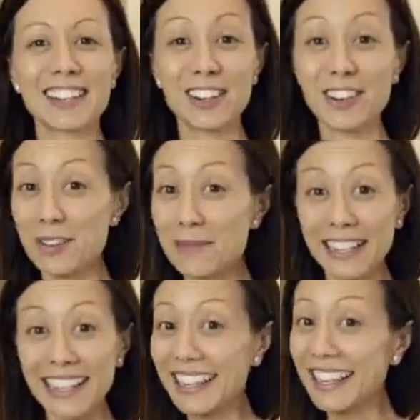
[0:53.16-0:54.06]

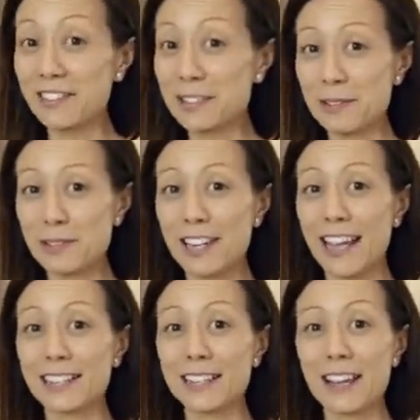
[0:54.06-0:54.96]
Nobody loves
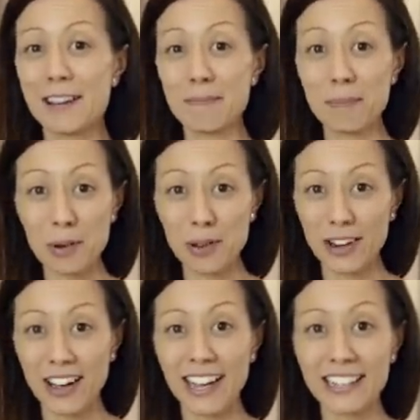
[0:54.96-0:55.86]
milkshakes more
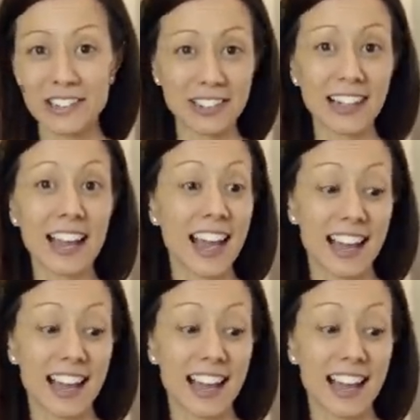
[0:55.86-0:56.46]
than I do.